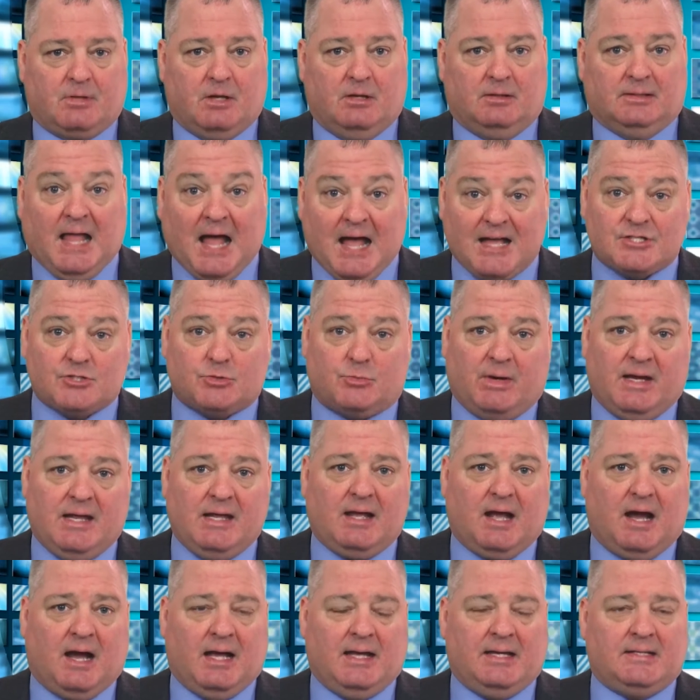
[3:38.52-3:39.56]
Last
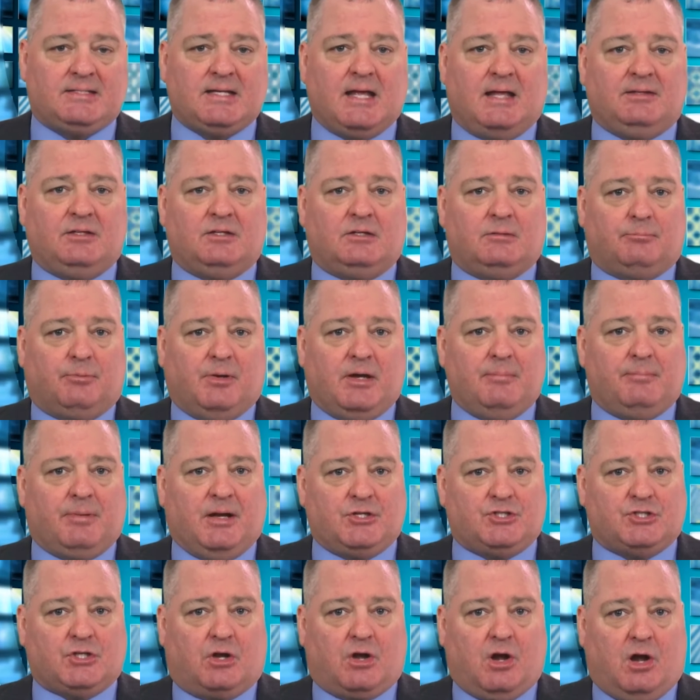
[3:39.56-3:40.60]
week, I attended a
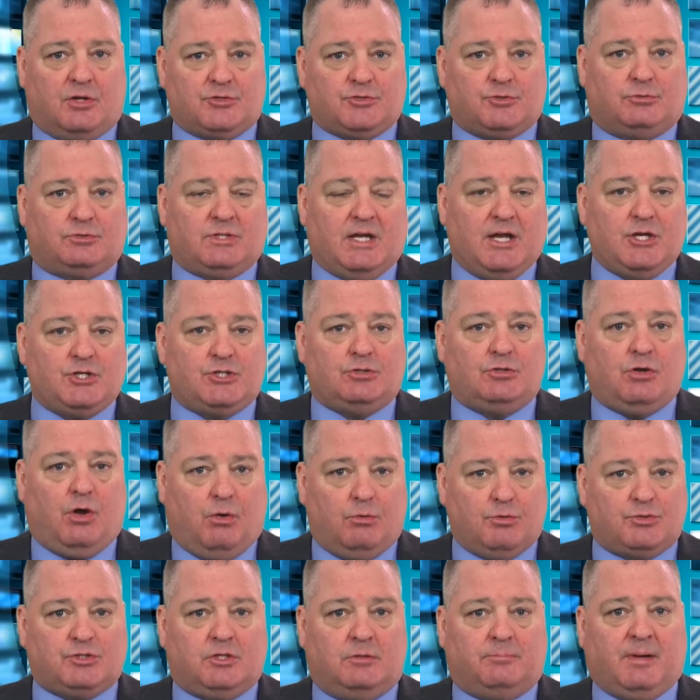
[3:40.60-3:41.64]
pre-budget consultation
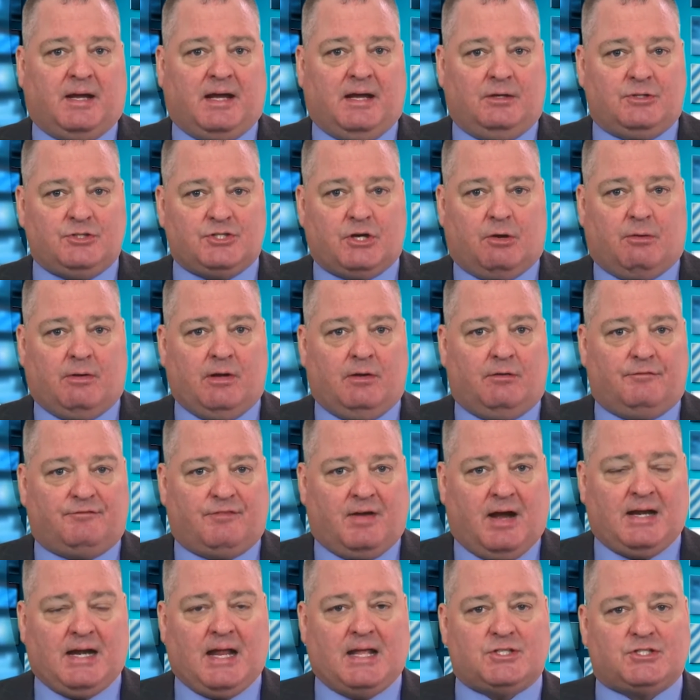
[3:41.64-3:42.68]
hosted by Ontario
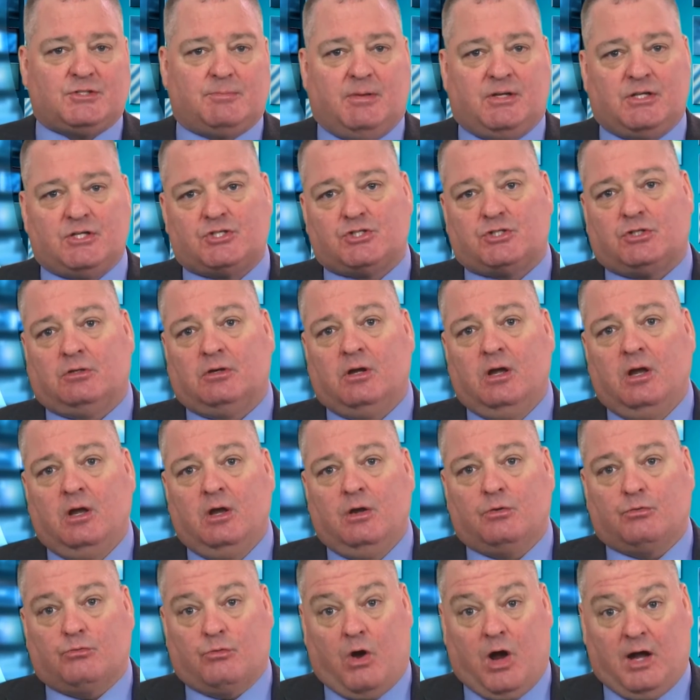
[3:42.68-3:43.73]
Finance Minister
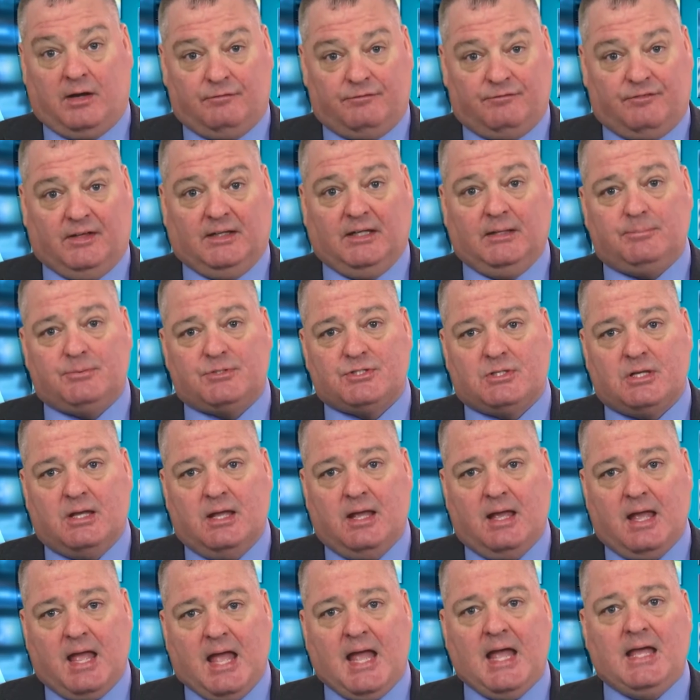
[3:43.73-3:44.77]
Rod Phillips
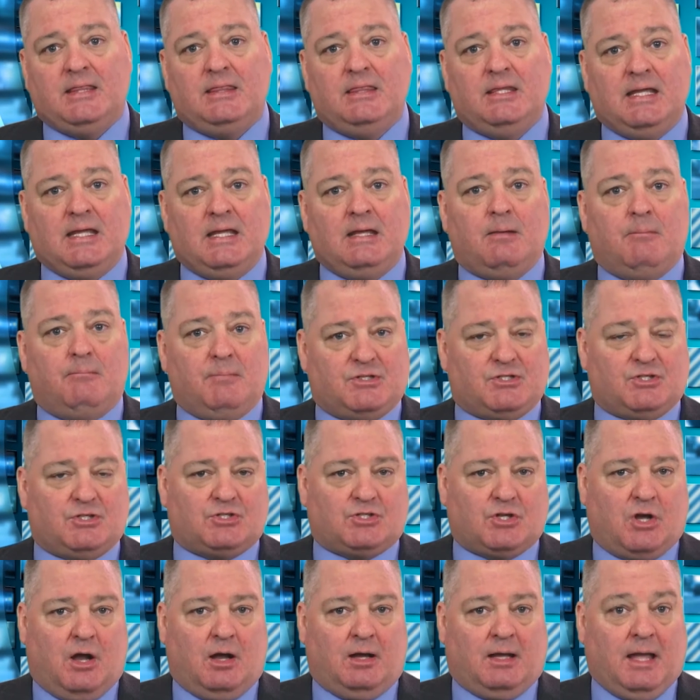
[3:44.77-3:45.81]
and the
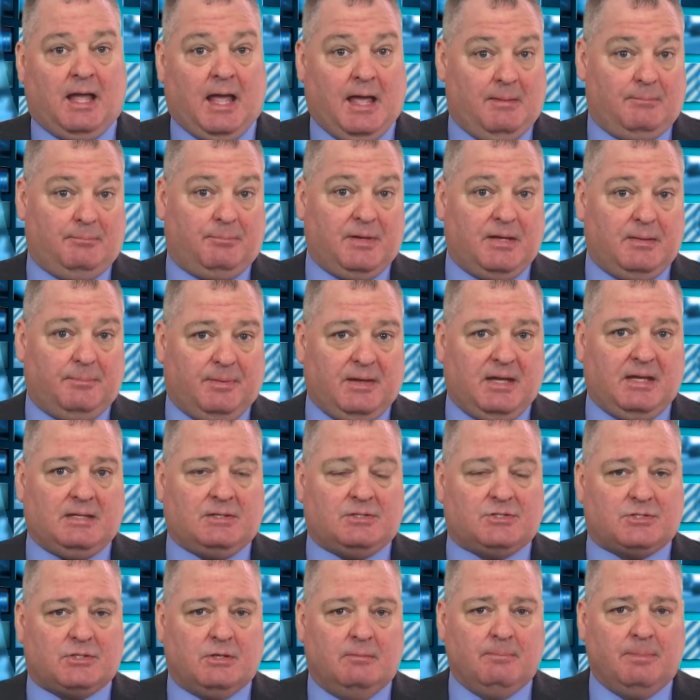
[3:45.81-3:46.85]
Mississauga
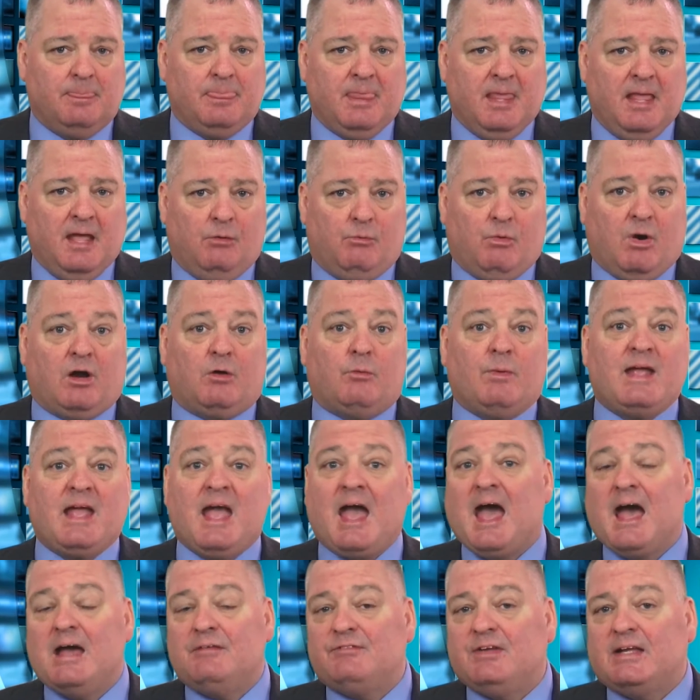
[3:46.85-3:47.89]
MPPs, where we
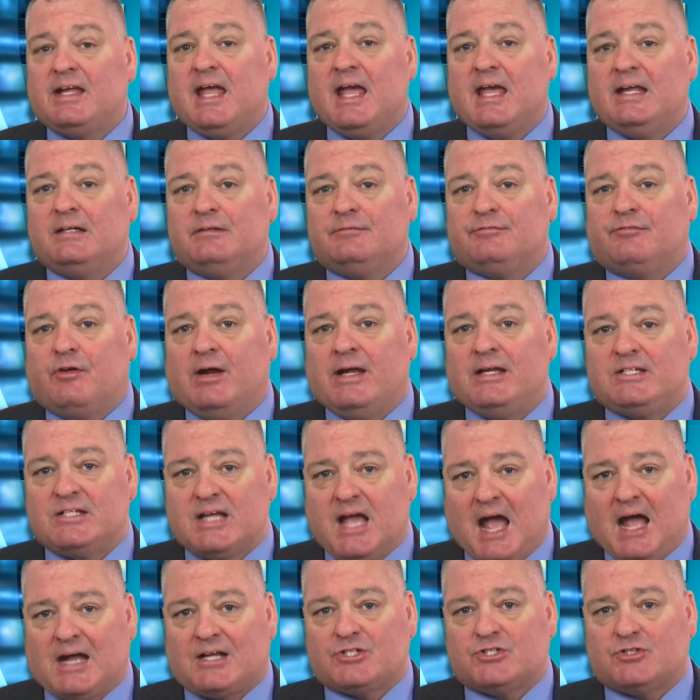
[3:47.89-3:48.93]
advocated for a
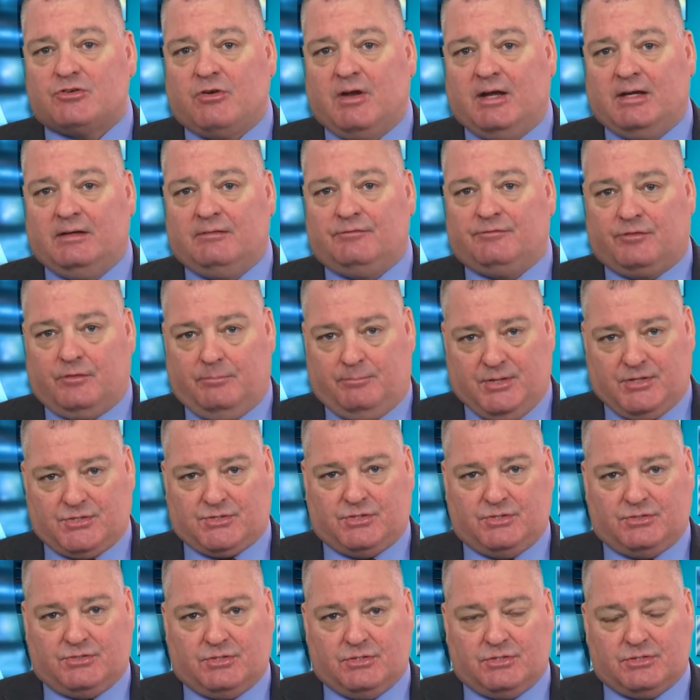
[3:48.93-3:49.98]
tax credit for
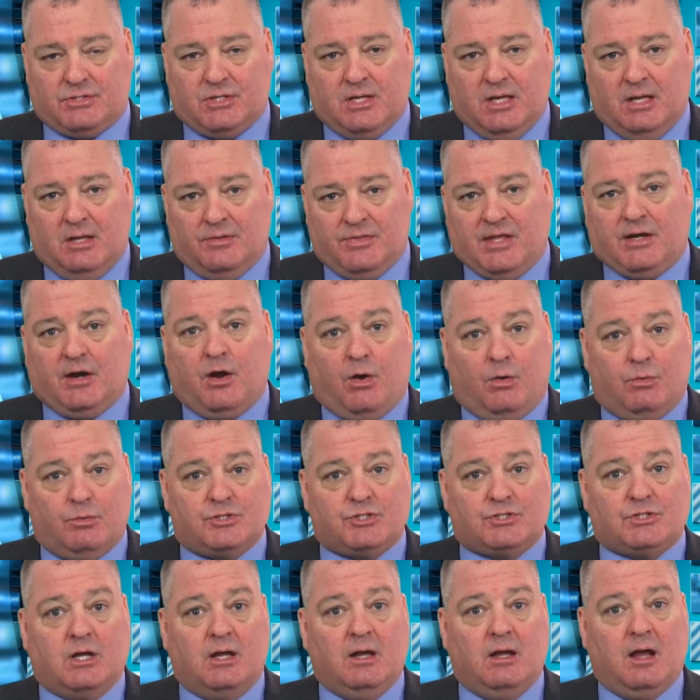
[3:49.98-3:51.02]
businesses that
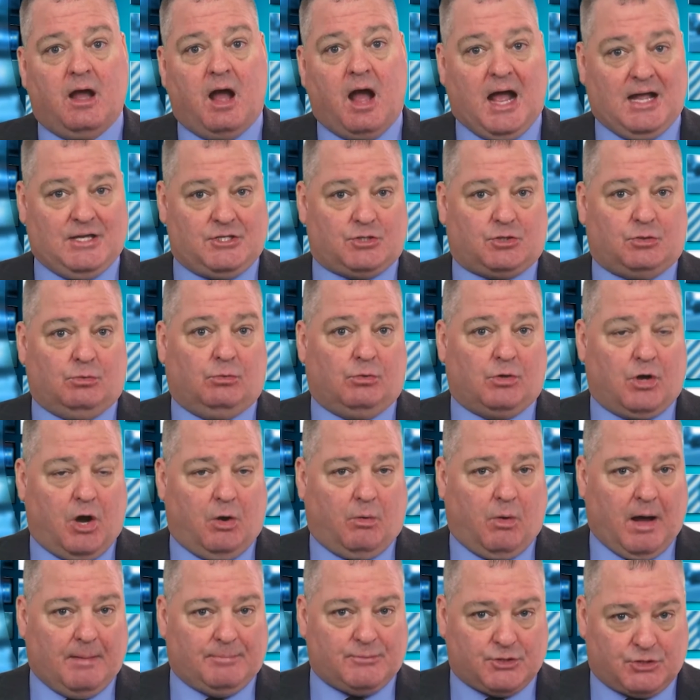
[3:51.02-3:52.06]
host high school
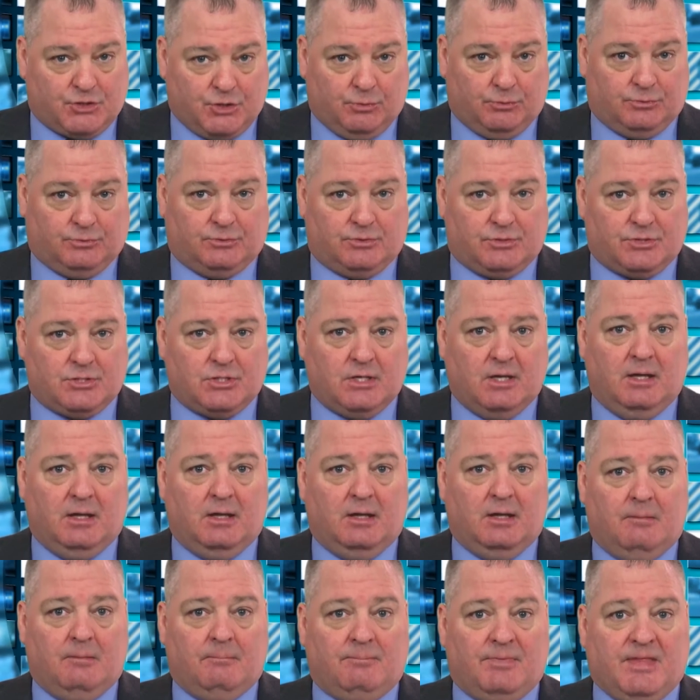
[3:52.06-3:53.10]
co-op students.
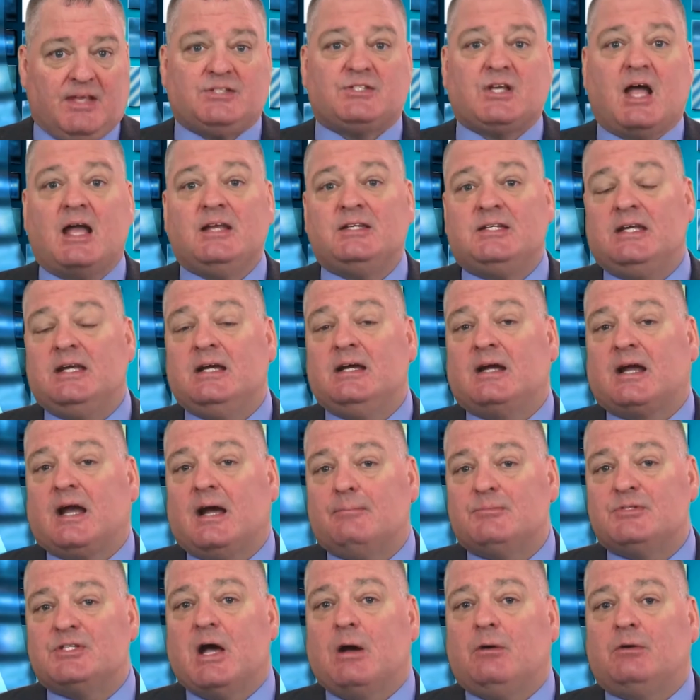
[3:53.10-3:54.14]
This idea
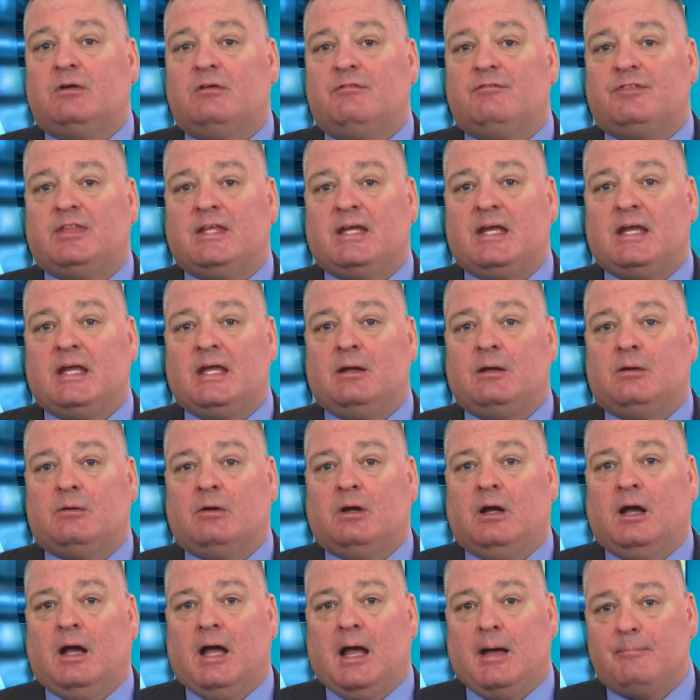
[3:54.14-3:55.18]
comes out of the
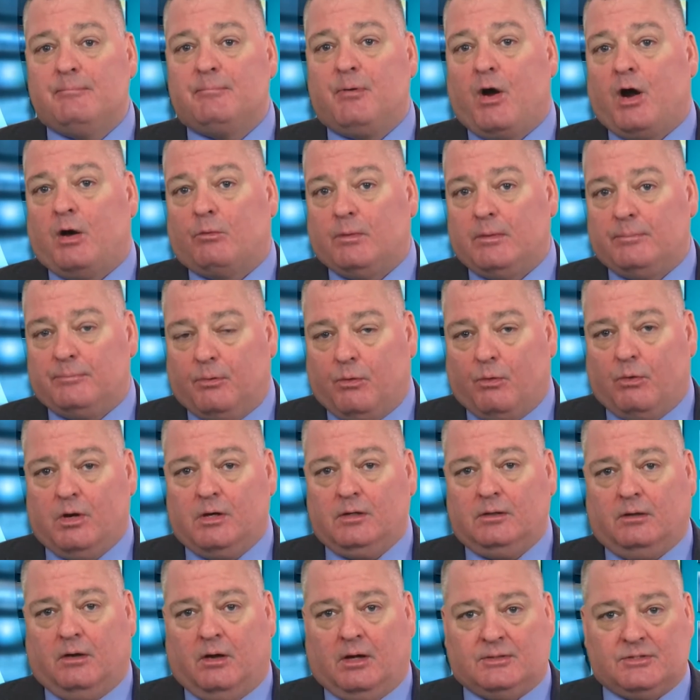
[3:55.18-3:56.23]
MBOT
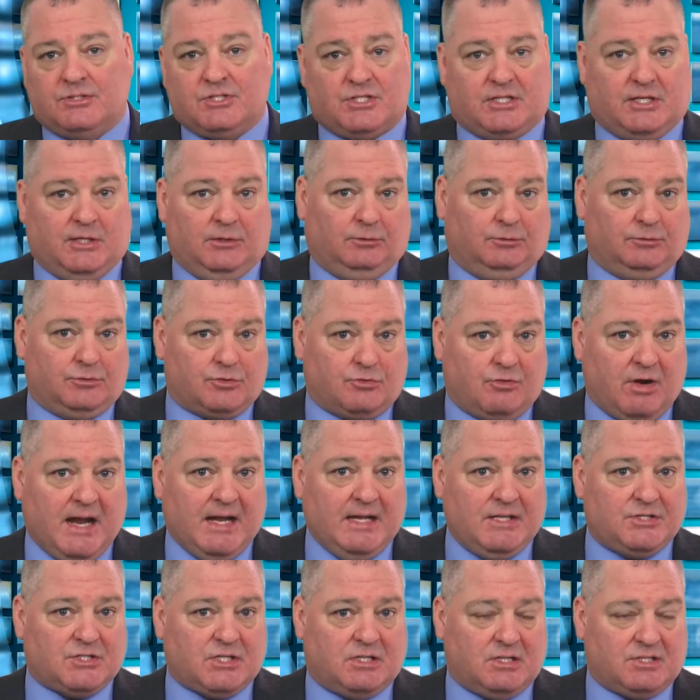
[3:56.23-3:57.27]
report on skilled
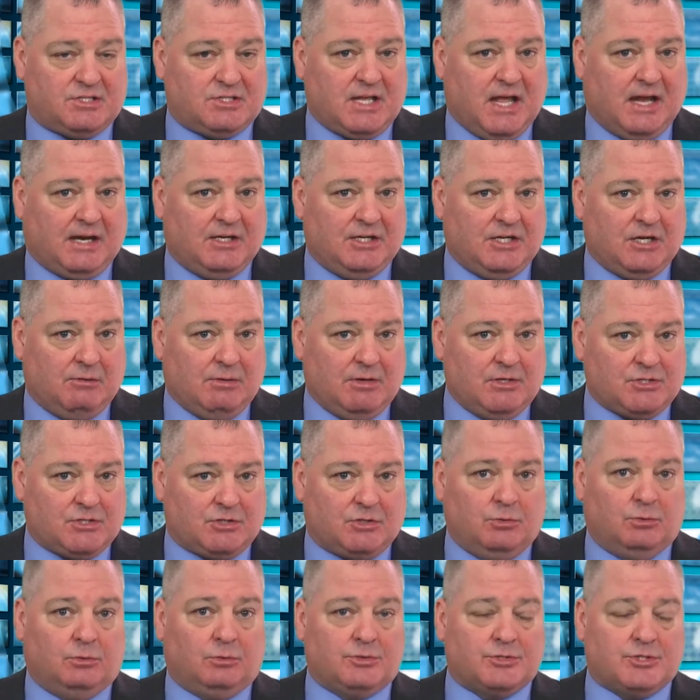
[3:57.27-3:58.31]
trades in the secondary
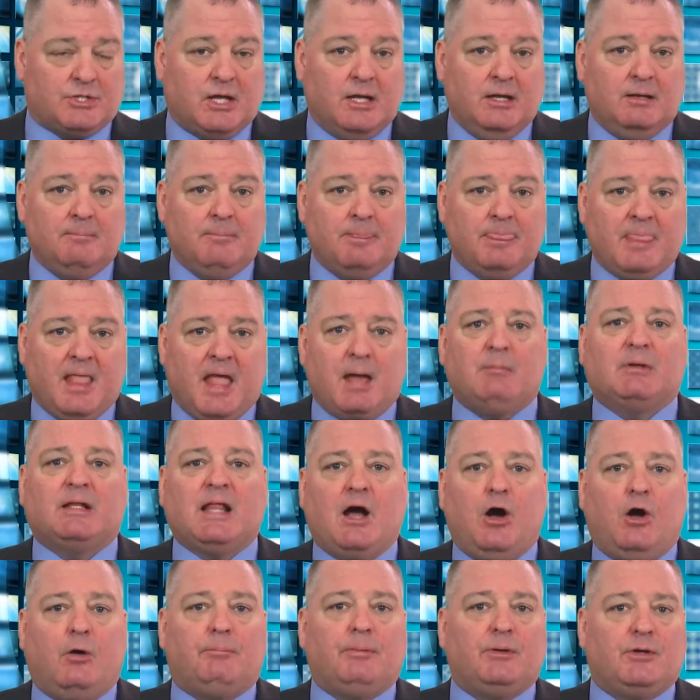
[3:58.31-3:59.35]
schools and will
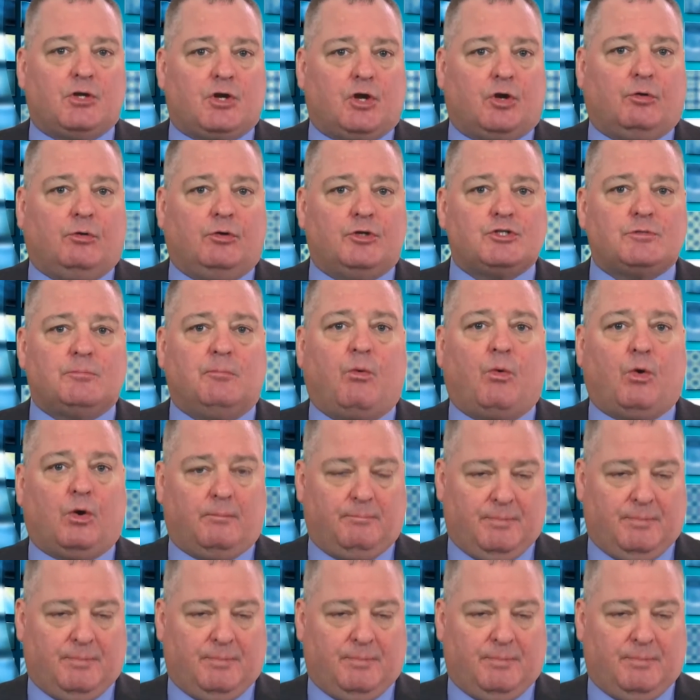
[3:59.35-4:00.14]
help encourage more